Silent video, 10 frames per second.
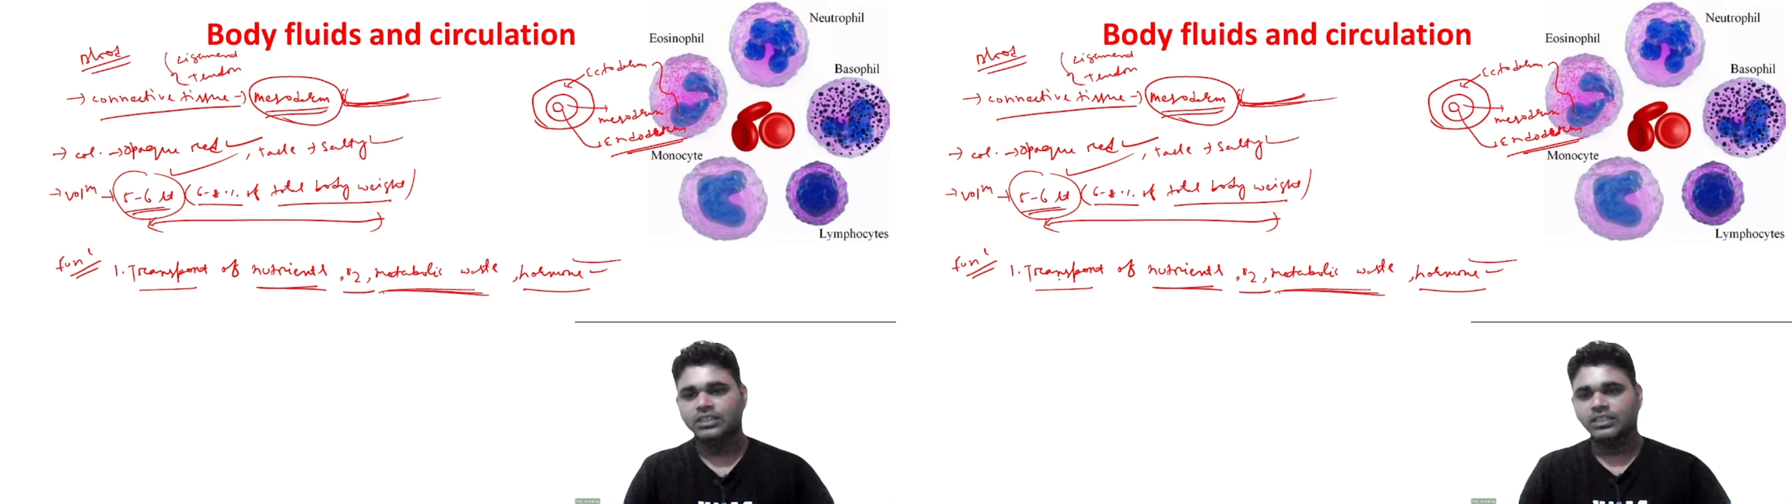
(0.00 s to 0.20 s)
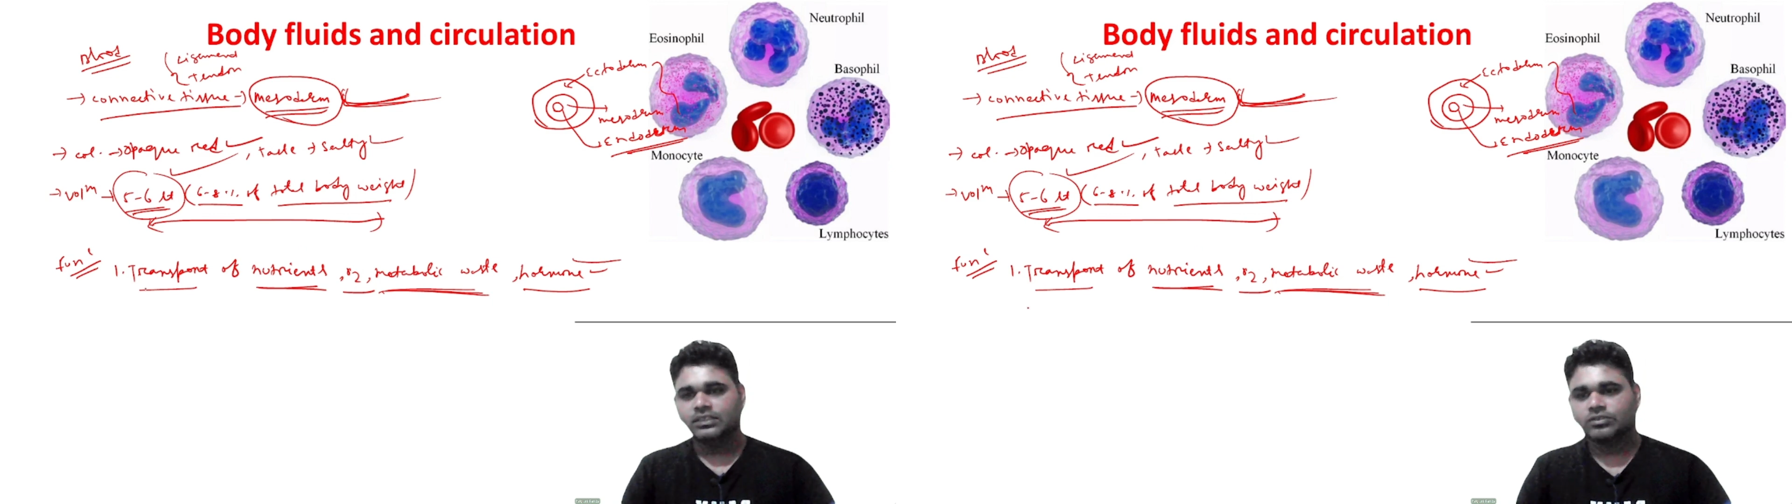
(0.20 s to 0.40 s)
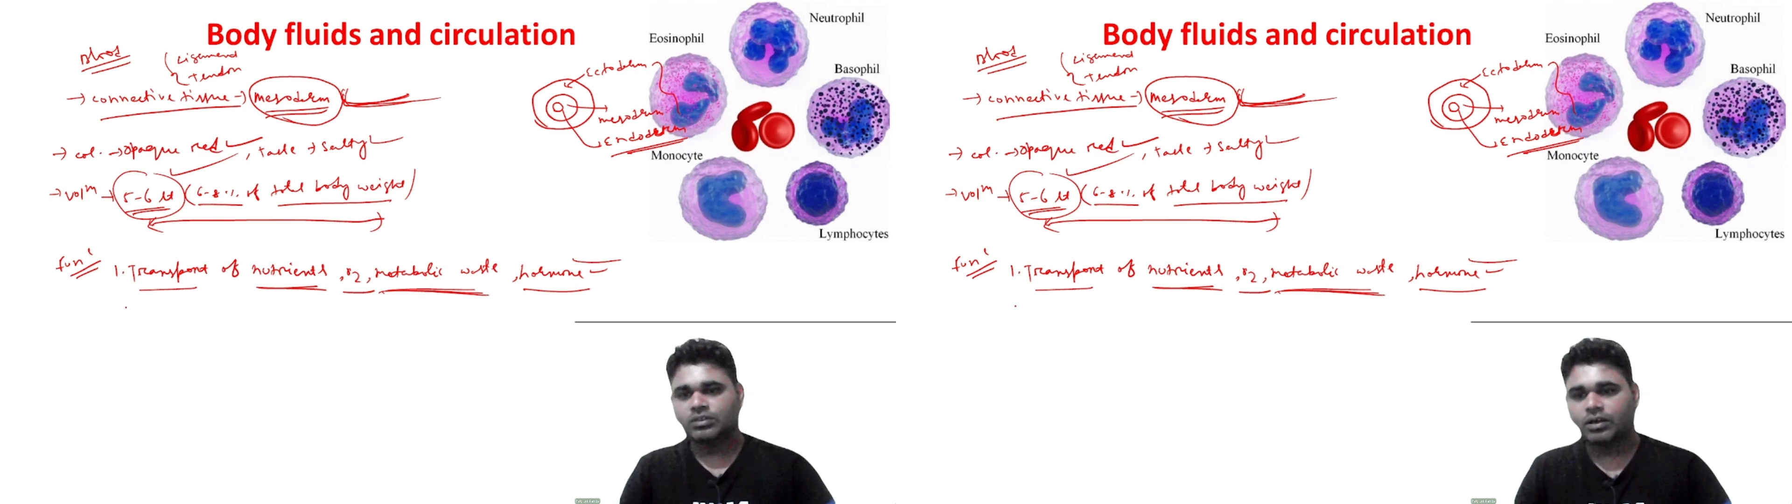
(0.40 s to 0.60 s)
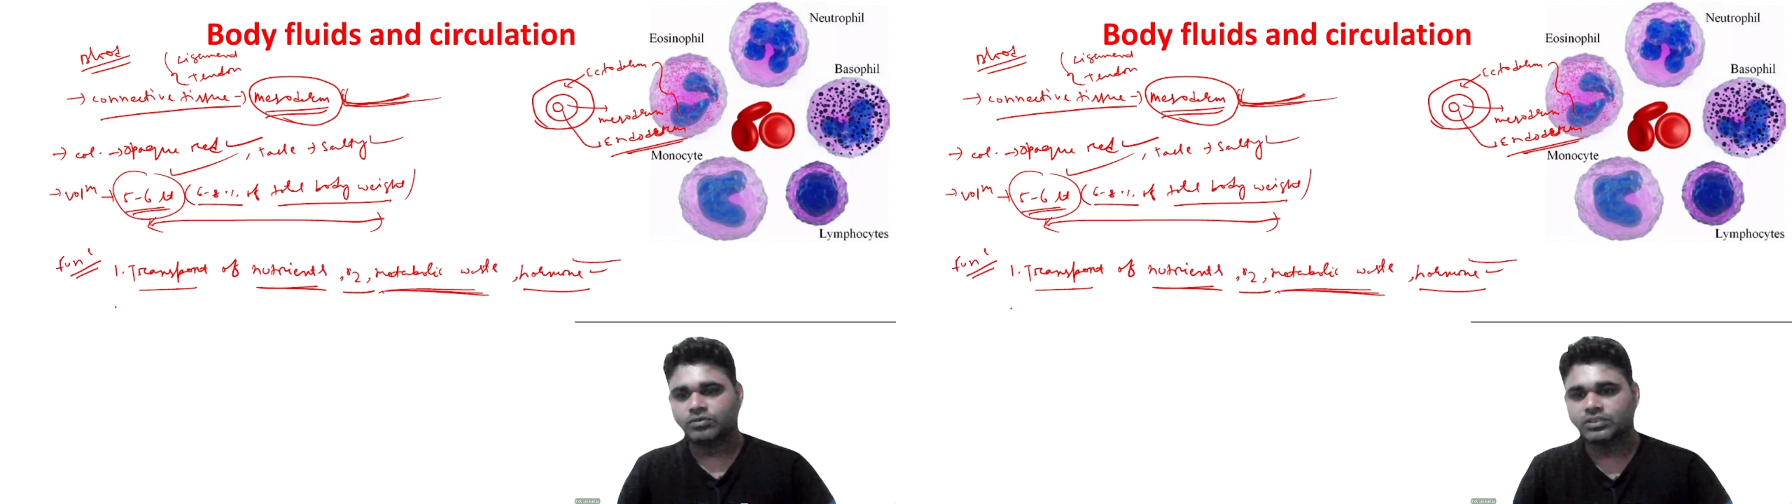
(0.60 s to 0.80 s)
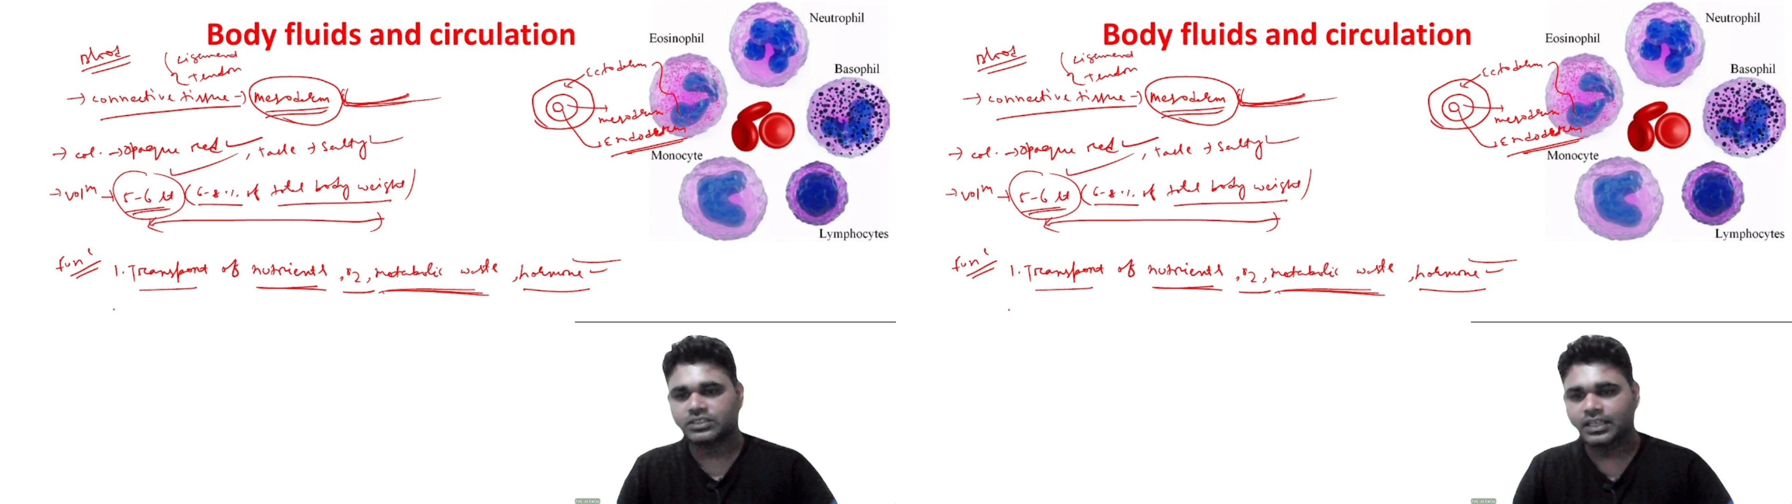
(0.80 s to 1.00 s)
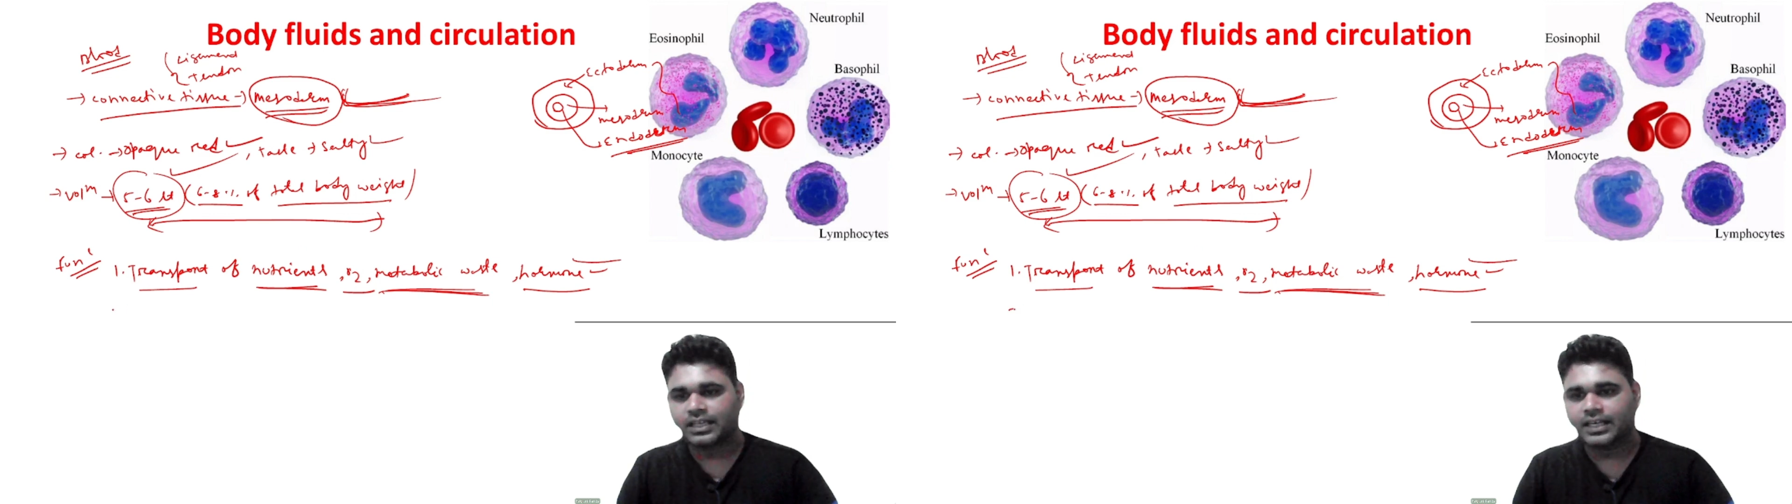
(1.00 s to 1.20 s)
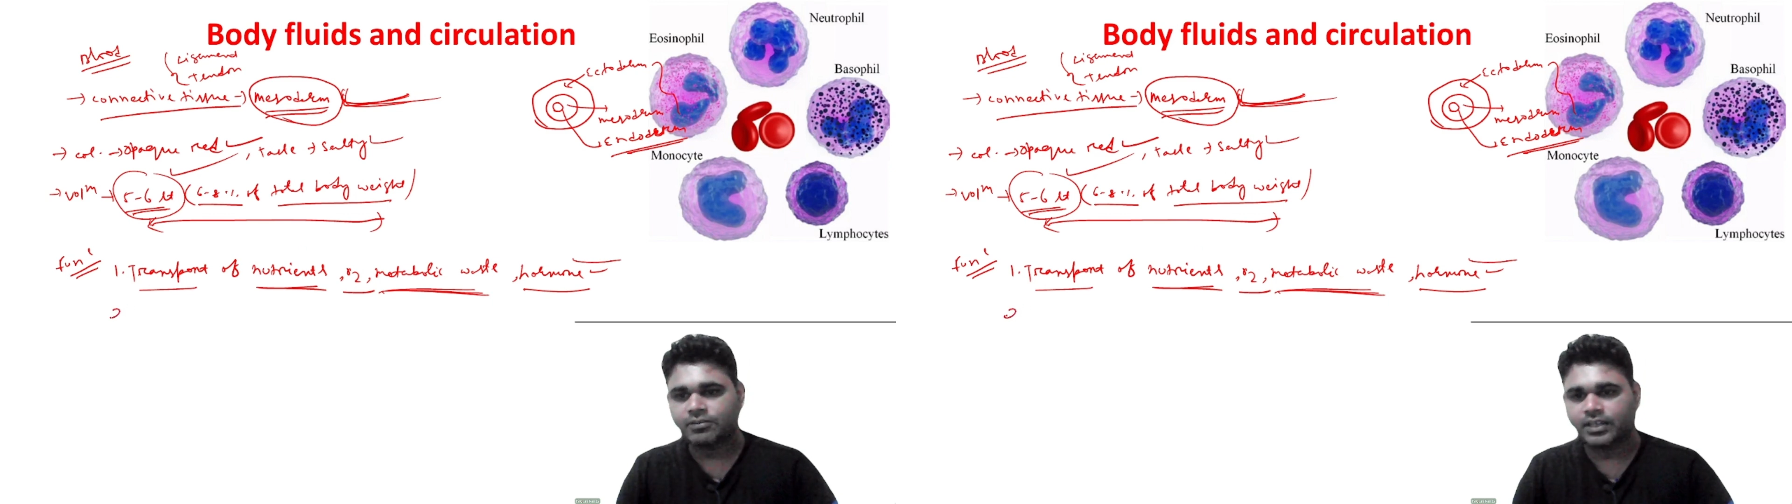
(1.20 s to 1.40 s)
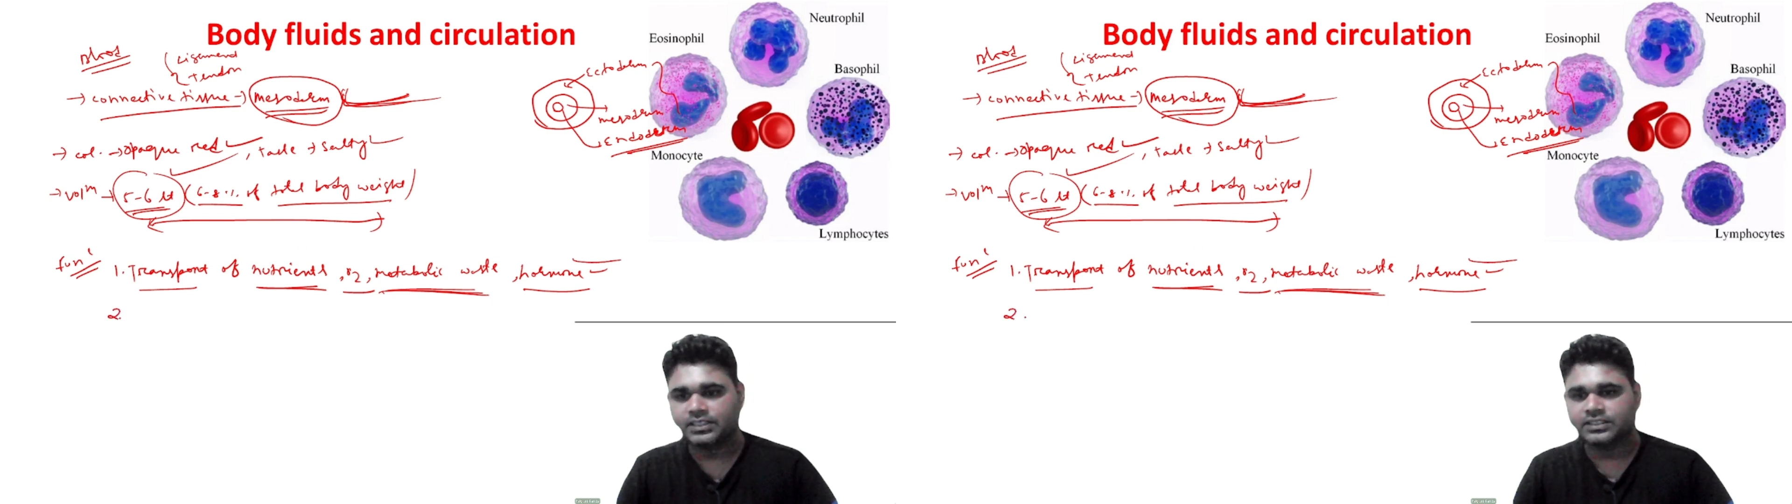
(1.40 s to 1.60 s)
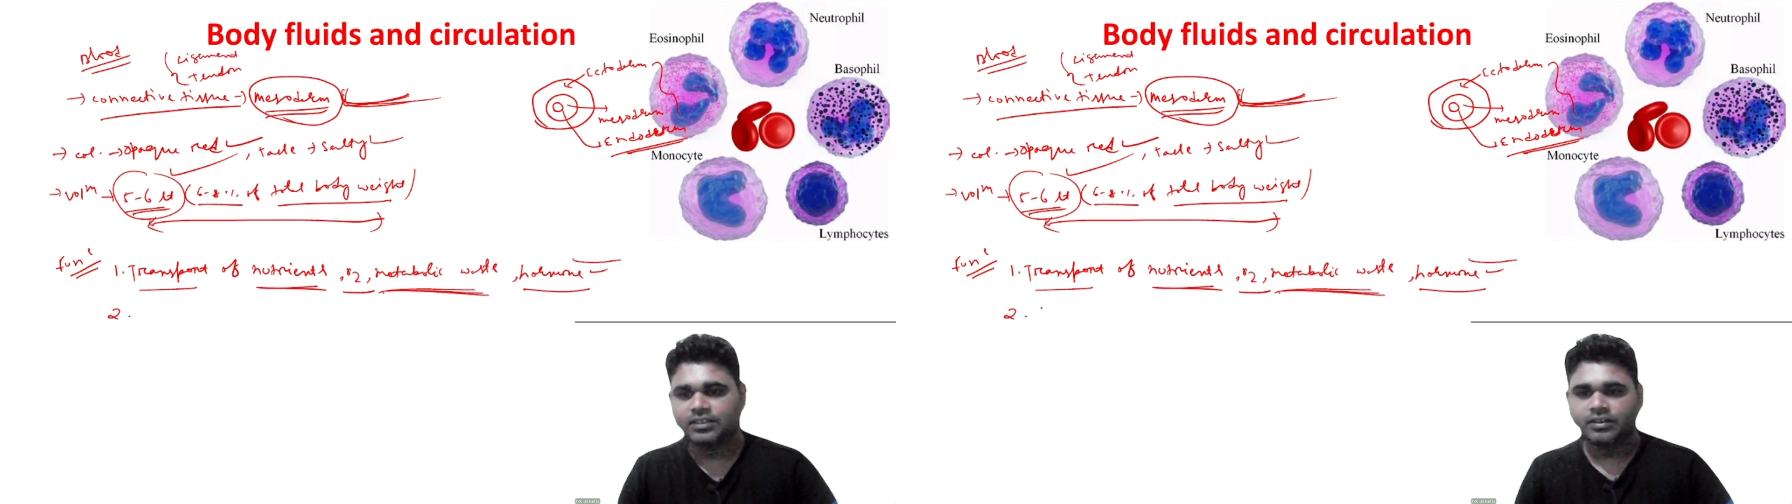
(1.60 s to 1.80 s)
So now the second one is